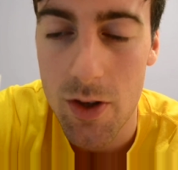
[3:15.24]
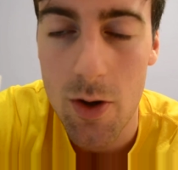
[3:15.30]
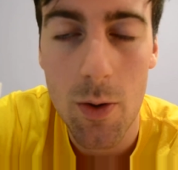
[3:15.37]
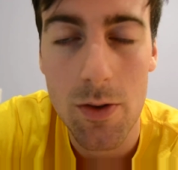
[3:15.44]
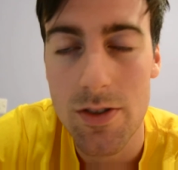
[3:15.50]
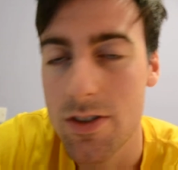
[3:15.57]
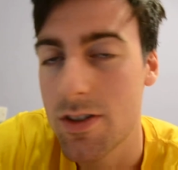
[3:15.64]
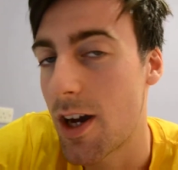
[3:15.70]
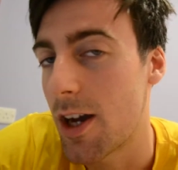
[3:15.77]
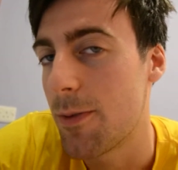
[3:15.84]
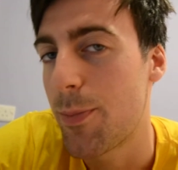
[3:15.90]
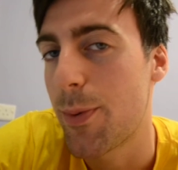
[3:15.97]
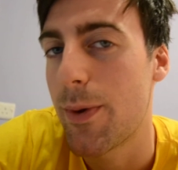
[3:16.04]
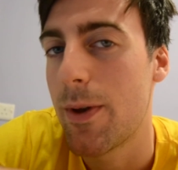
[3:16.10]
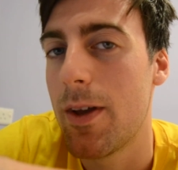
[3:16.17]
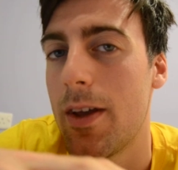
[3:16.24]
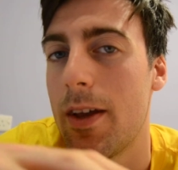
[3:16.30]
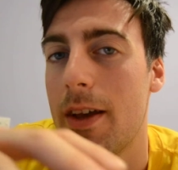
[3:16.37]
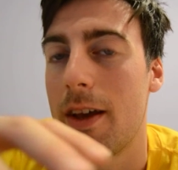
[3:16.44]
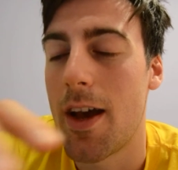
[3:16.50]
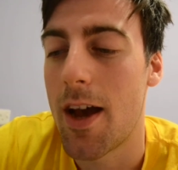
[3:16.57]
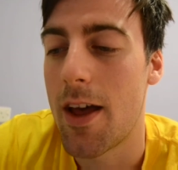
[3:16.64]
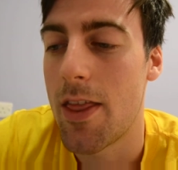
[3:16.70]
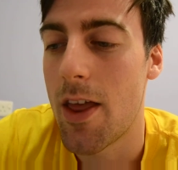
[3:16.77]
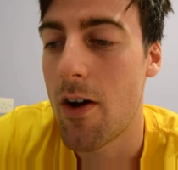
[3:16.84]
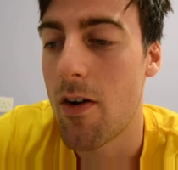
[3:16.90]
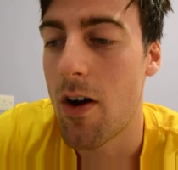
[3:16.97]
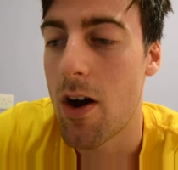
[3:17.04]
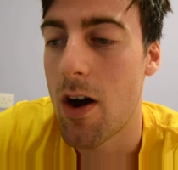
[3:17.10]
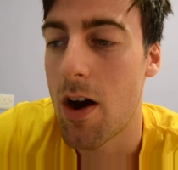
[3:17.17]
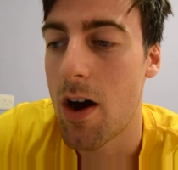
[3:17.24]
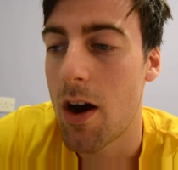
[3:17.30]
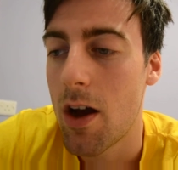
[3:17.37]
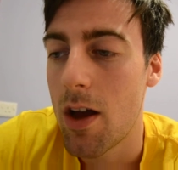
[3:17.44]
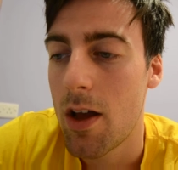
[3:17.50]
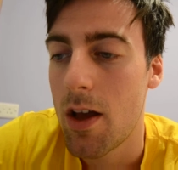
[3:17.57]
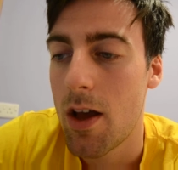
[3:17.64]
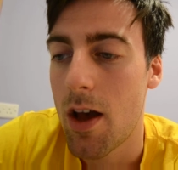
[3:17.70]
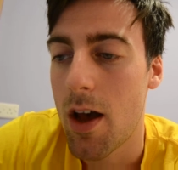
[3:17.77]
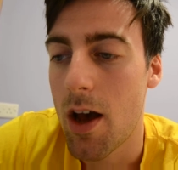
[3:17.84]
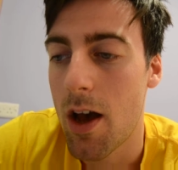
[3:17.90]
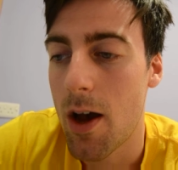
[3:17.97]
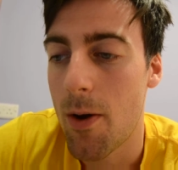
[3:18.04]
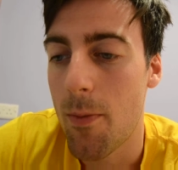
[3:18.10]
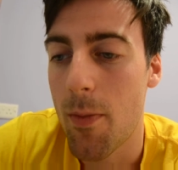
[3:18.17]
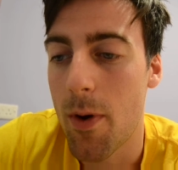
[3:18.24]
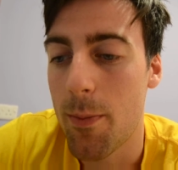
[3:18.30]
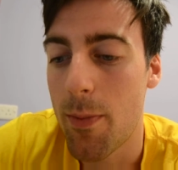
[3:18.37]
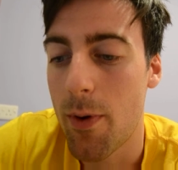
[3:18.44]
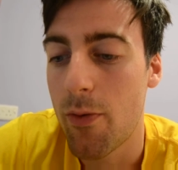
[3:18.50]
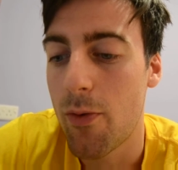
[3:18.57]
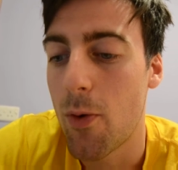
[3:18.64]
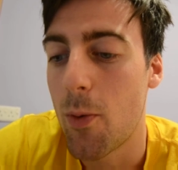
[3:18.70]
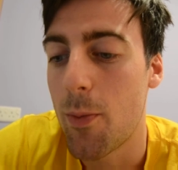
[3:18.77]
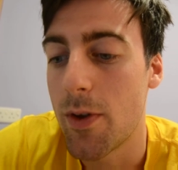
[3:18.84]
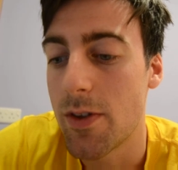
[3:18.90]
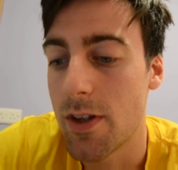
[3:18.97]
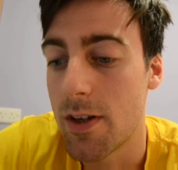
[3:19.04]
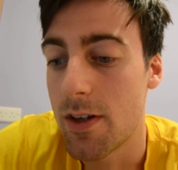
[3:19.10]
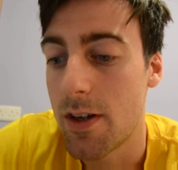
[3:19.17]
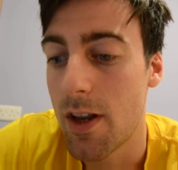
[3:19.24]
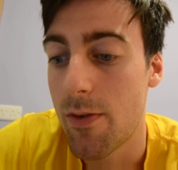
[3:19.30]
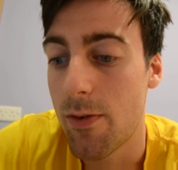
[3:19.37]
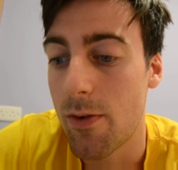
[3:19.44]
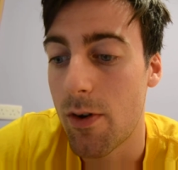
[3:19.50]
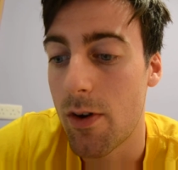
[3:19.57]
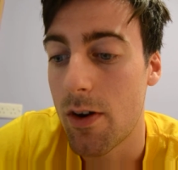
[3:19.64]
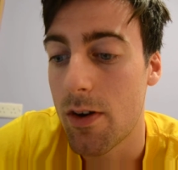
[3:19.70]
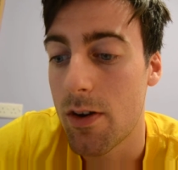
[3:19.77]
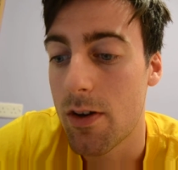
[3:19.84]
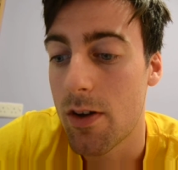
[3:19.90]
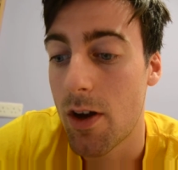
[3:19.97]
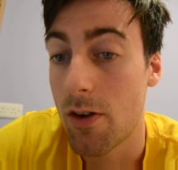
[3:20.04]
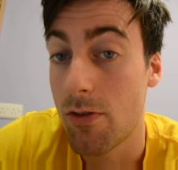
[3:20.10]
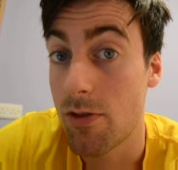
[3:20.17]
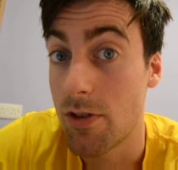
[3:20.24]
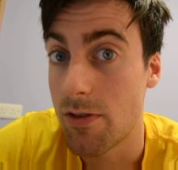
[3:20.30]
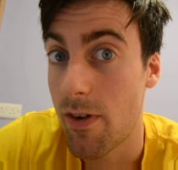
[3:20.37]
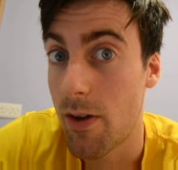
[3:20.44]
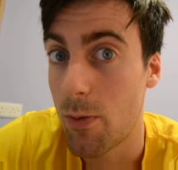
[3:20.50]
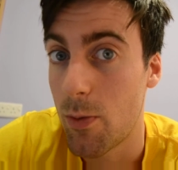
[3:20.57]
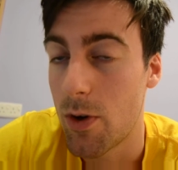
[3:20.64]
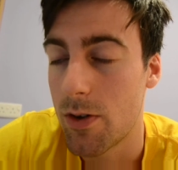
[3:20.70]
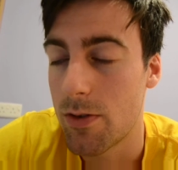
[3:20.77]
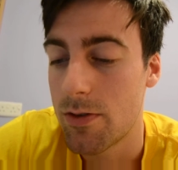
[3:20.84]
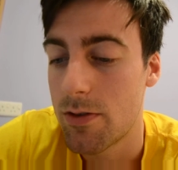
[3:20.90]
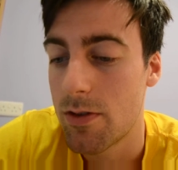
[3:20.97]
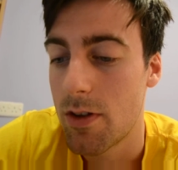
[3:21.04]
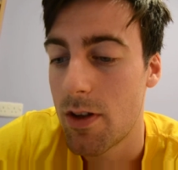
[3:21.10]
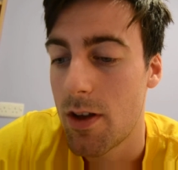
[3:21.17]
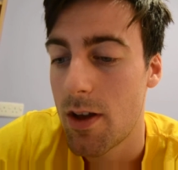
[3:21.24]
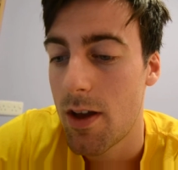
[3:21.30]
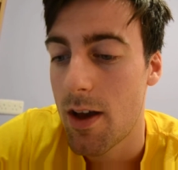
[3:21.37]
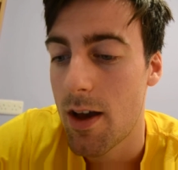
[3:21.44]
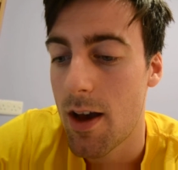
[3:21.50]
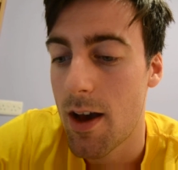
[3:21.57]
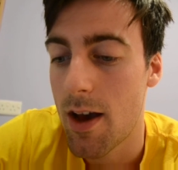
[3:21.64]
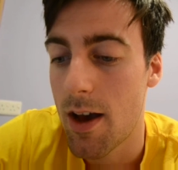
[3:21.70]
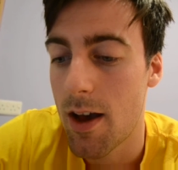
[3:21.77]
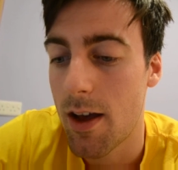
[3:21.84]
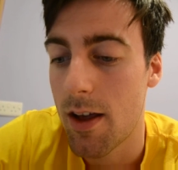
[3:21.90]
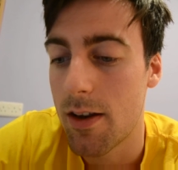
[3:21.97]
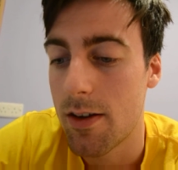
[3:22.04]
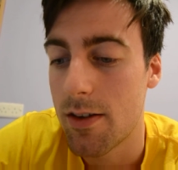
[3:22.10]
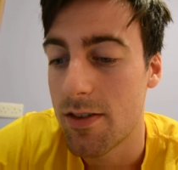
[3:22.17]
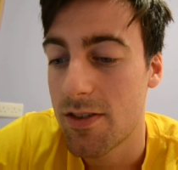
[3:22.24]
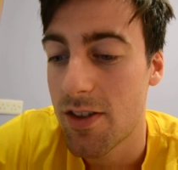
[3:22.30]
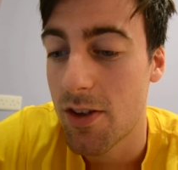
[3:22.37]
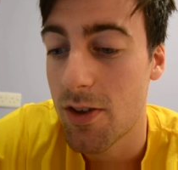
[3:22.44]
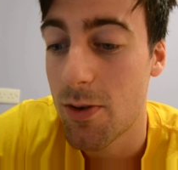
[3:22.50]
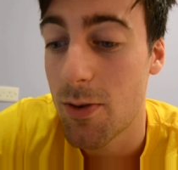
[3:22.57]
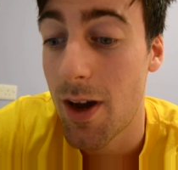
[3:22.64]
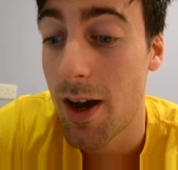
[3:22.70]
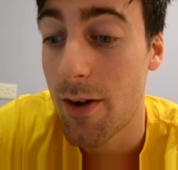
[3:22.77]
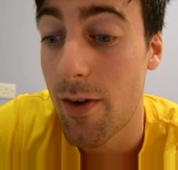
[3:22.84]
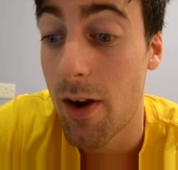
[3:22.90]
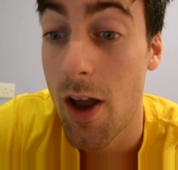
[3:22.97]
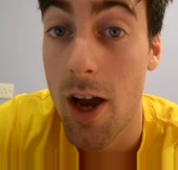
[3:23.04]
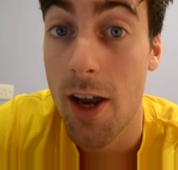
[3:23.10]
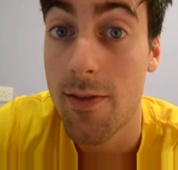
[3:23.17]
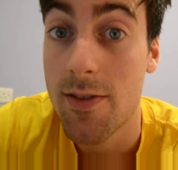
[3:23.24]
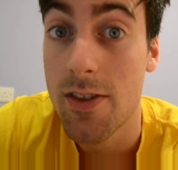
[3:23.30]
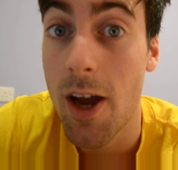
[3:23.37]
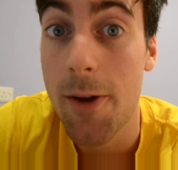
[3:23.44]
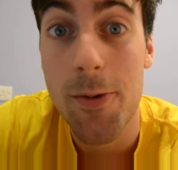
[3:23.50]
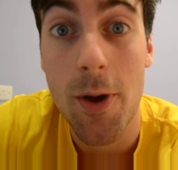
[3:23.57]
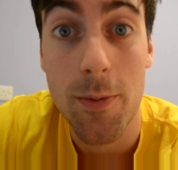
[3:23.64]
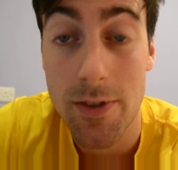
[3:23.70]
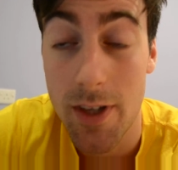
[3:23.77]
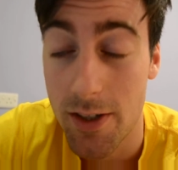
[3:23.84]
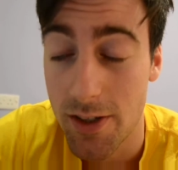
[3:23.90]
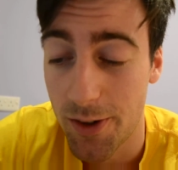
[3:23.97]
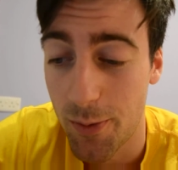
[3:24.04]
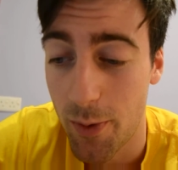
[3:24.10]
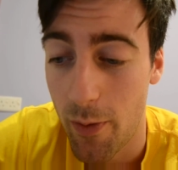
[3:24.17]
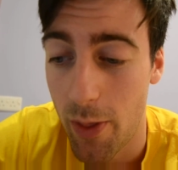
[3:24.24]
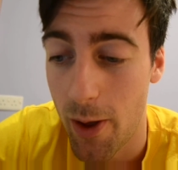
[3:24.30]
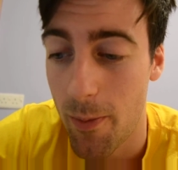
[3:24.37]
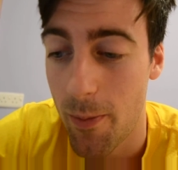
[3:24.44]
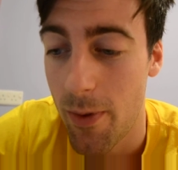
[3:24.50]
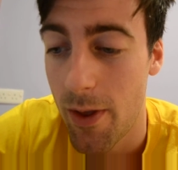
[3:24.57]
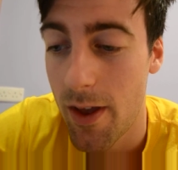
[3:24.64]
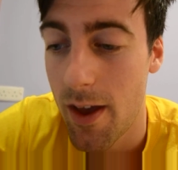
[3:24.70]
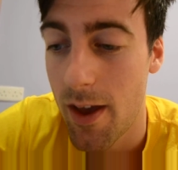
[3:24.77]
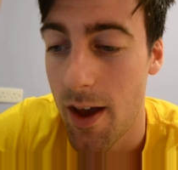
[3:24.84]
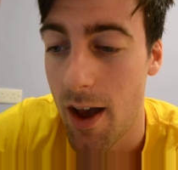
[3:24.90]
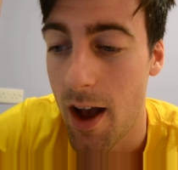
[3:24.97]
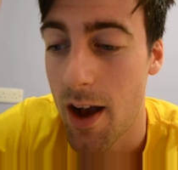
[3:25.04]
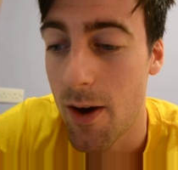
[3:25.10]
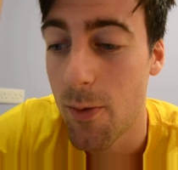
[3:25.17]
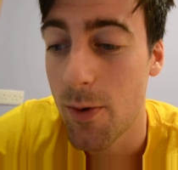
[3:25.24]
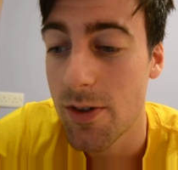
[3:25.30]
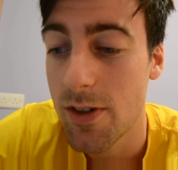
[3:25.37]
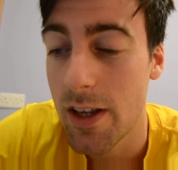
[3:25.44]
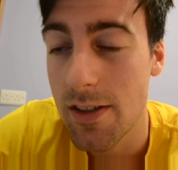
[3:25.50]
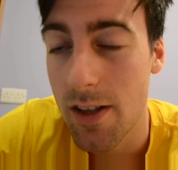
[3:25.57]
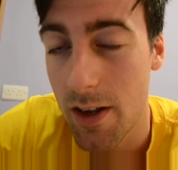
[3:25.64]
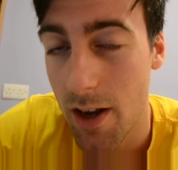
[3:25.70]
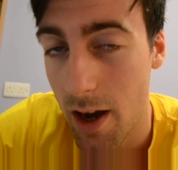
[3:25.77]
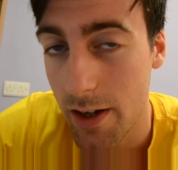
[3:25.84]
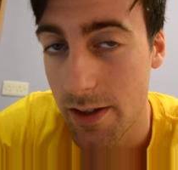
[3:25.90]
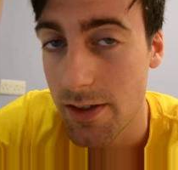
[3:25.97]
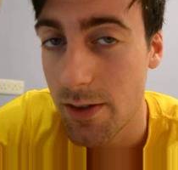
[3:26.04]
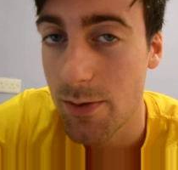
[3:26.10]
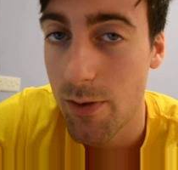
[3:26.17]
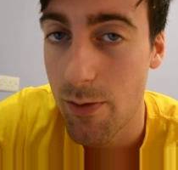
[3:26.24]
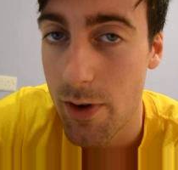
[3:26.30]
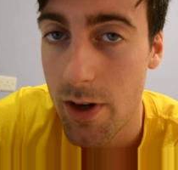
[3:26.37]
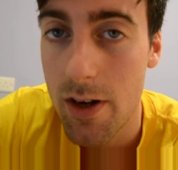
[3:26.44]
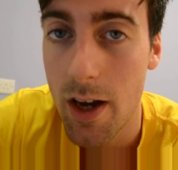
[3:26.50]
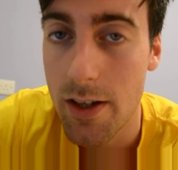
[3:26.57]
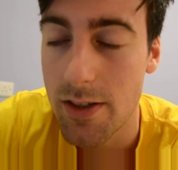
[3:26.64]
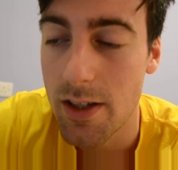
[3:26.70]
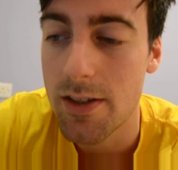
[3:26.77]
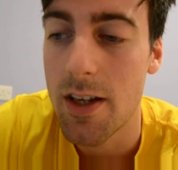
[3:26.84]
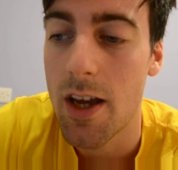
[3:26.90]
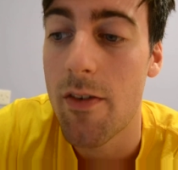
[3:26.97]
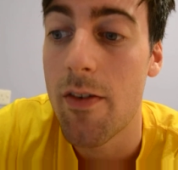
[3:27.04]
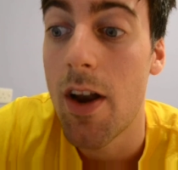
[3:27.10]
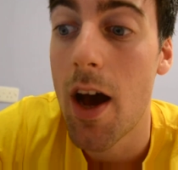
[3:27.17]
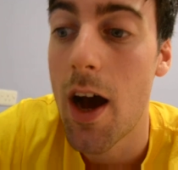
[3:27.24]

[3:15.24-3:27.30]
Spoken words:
on Skype, and there are performers in different countries around the world, and so you have a live Skype conversation with them, which is it was a really nice idea.